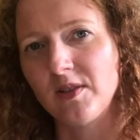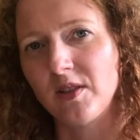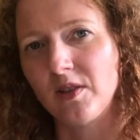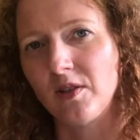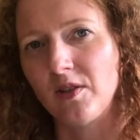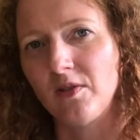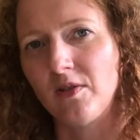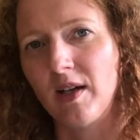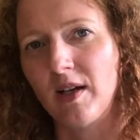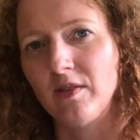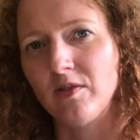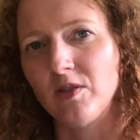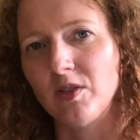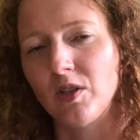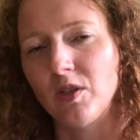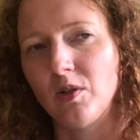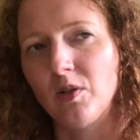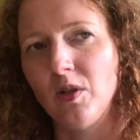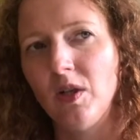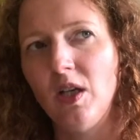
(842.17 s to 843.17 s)
are around
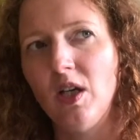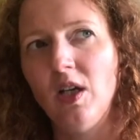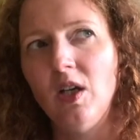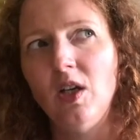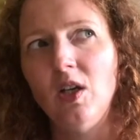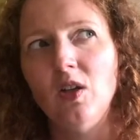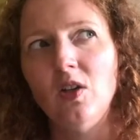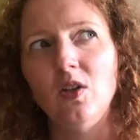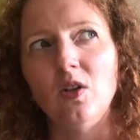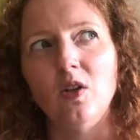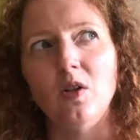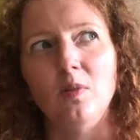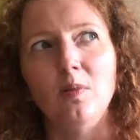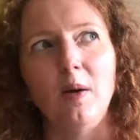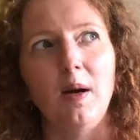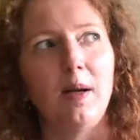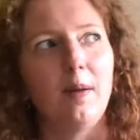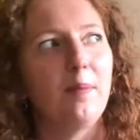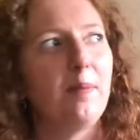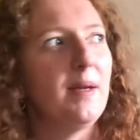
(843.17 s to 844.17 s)
you. There
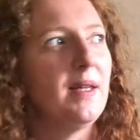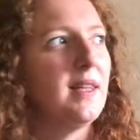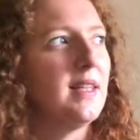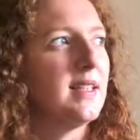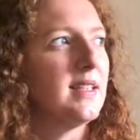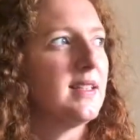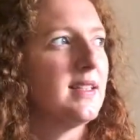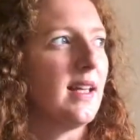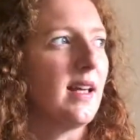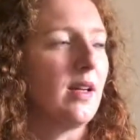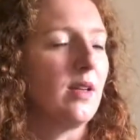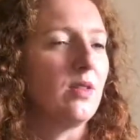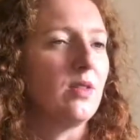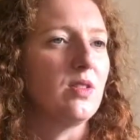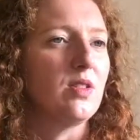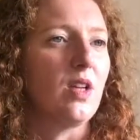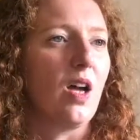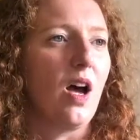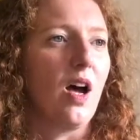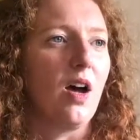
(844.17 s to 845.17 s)
might be the
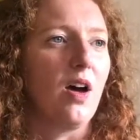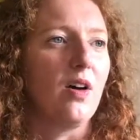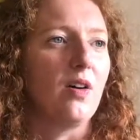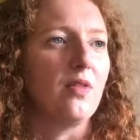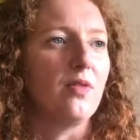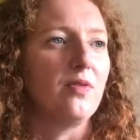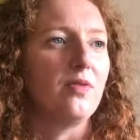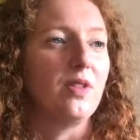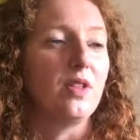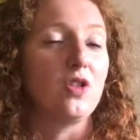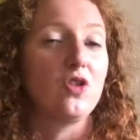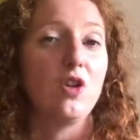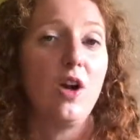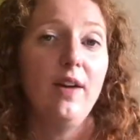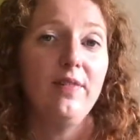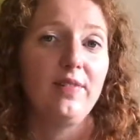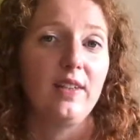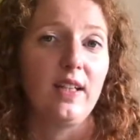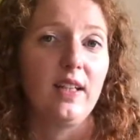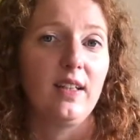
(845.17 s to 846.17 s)
sounds of the
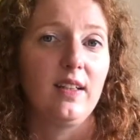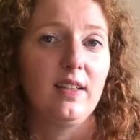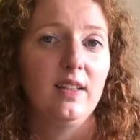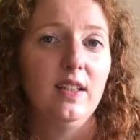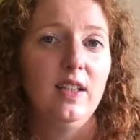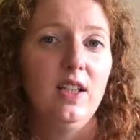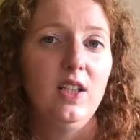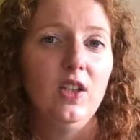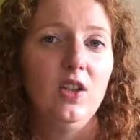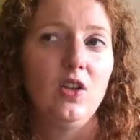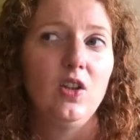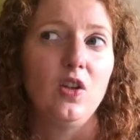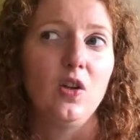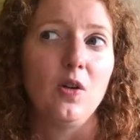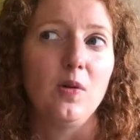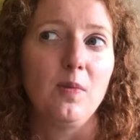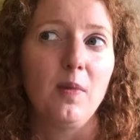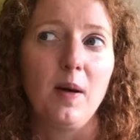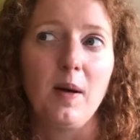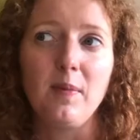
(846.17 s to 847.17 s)
traffic.
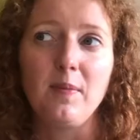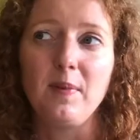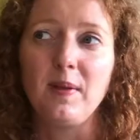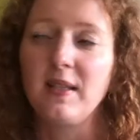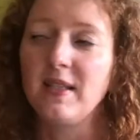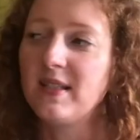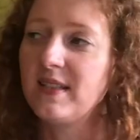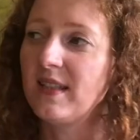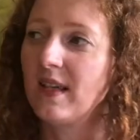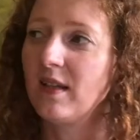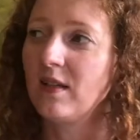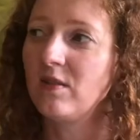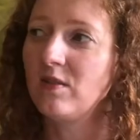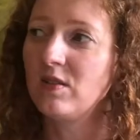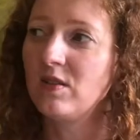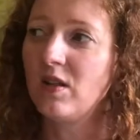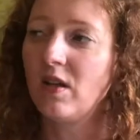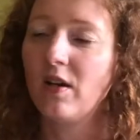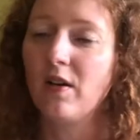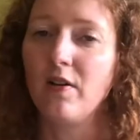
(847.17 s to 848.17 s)
There might be the
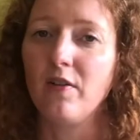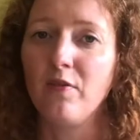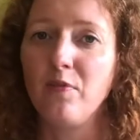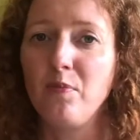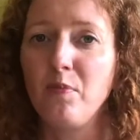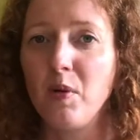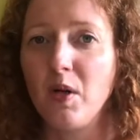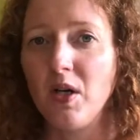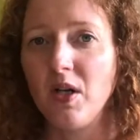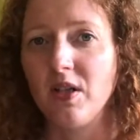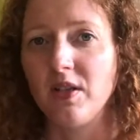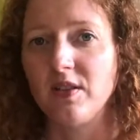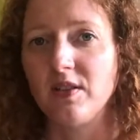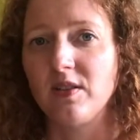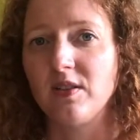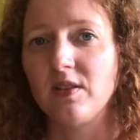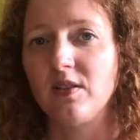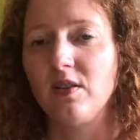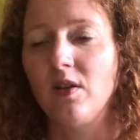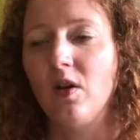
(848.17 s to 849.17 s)
sounds of
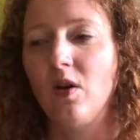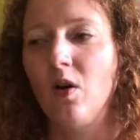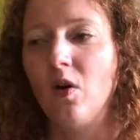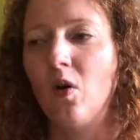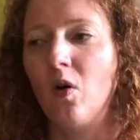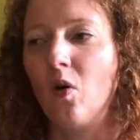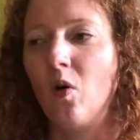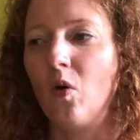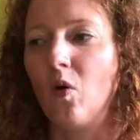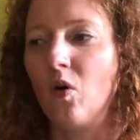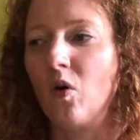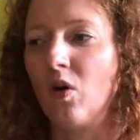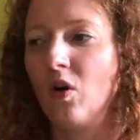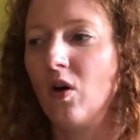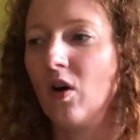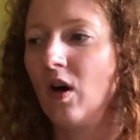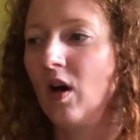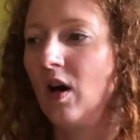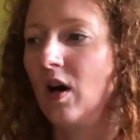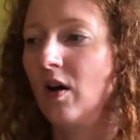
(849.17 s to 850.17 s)
birds,
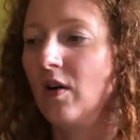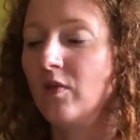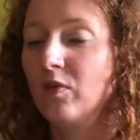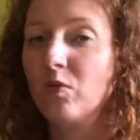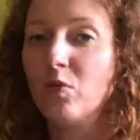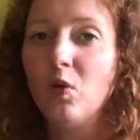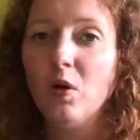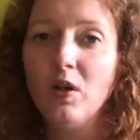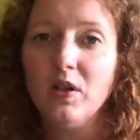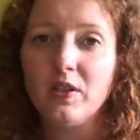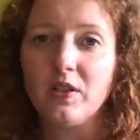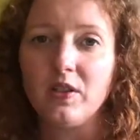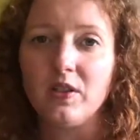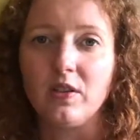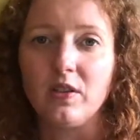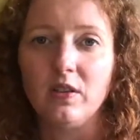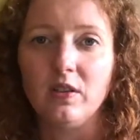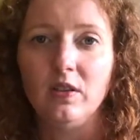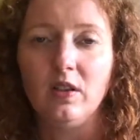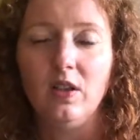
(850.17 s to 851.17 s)
or of
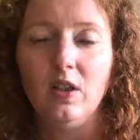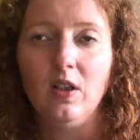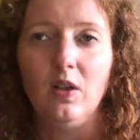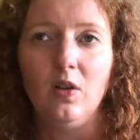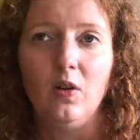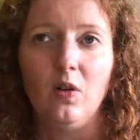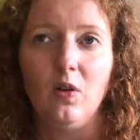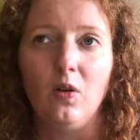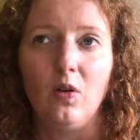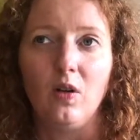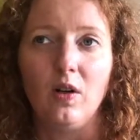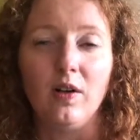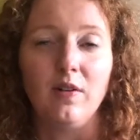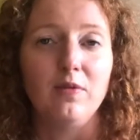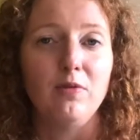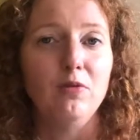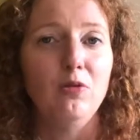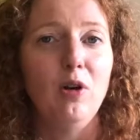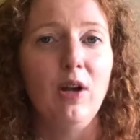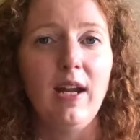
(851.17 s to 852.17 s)
water, or
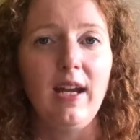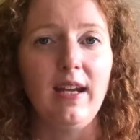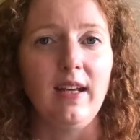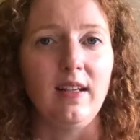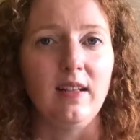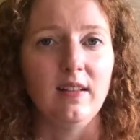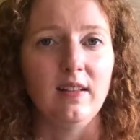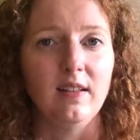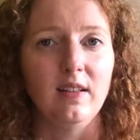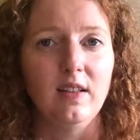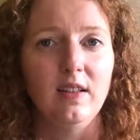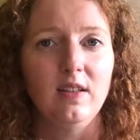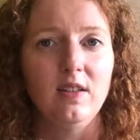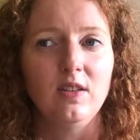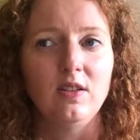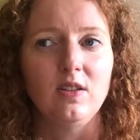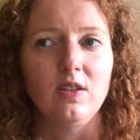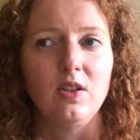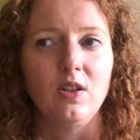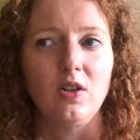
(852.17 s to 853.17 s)
of rain.
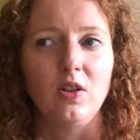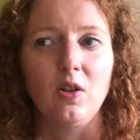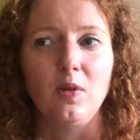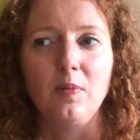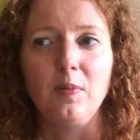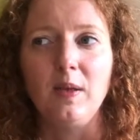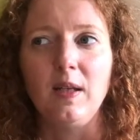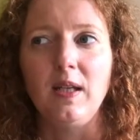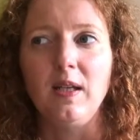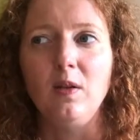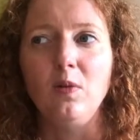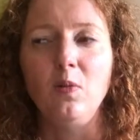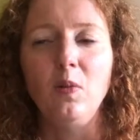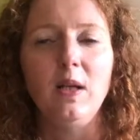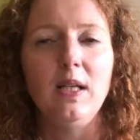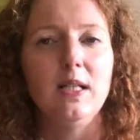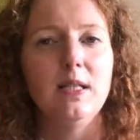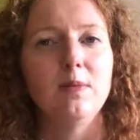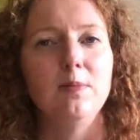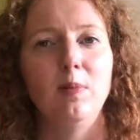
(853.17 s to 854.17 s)
There could be
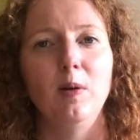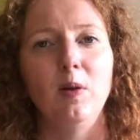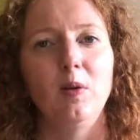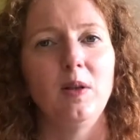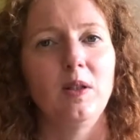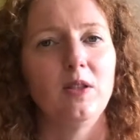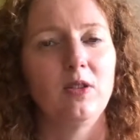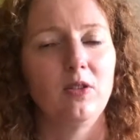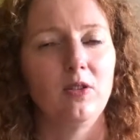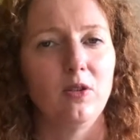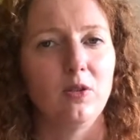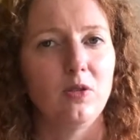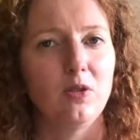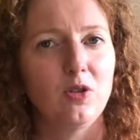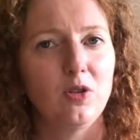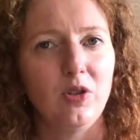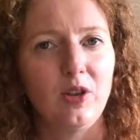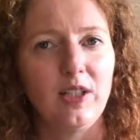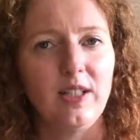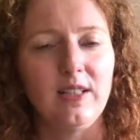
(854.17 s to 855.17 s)
wind blowing through
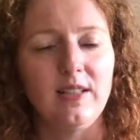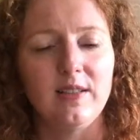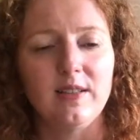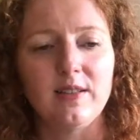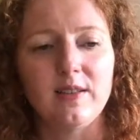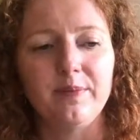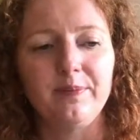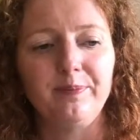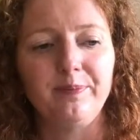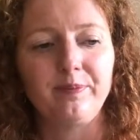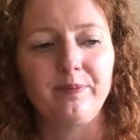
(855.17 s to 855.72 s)
trees.